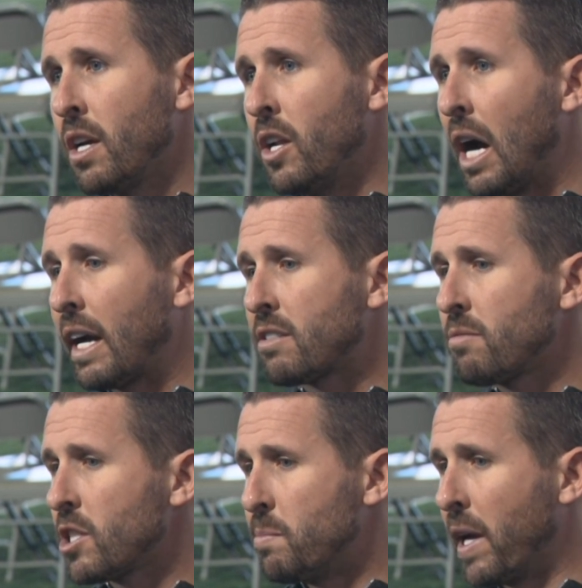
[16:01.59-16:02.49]
You know, I guess
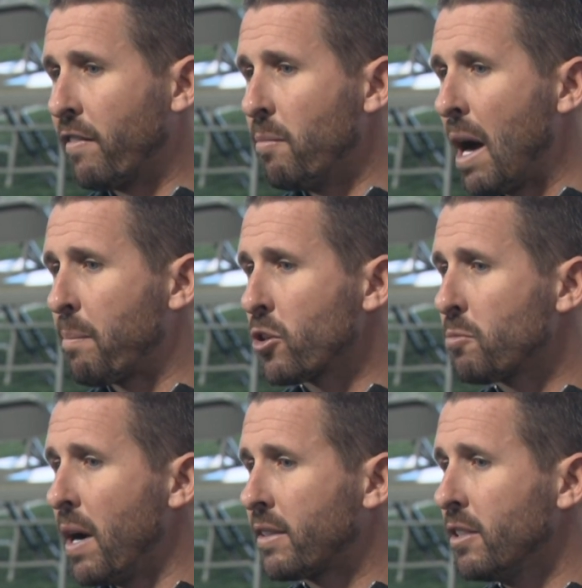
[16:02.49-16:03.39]
speaking from my
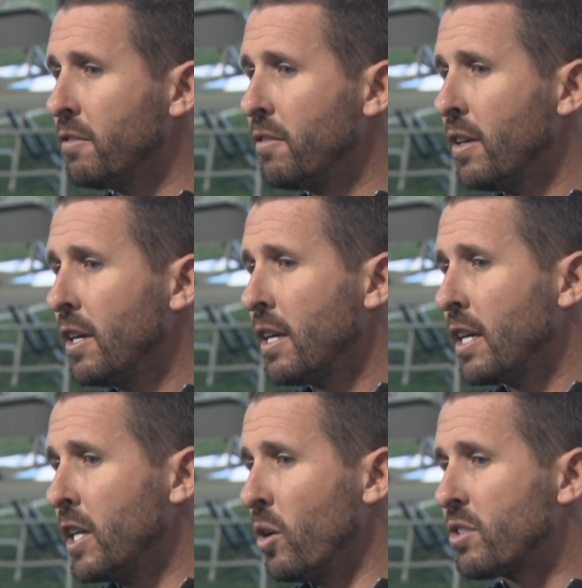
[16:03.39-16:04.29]
perspective,
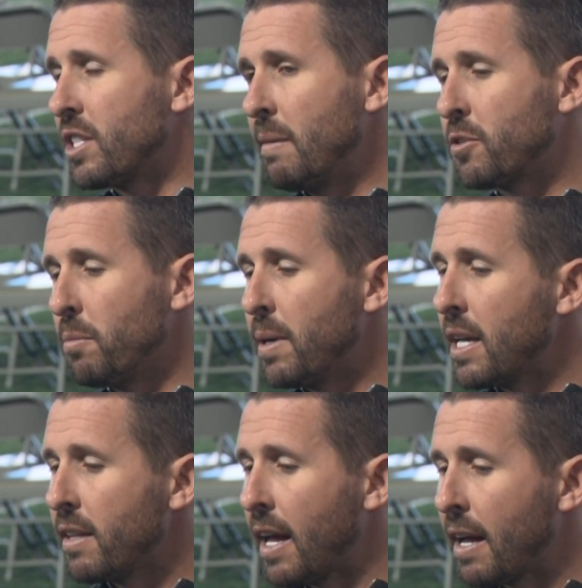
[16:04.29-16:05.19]
you know, it seems to
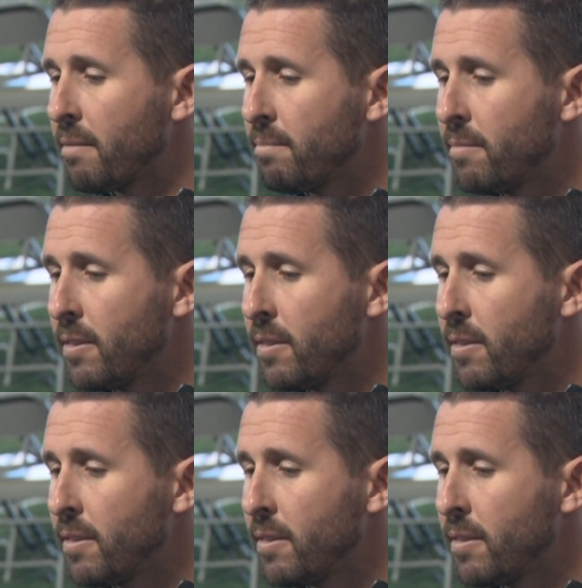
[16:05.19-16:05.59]
be that,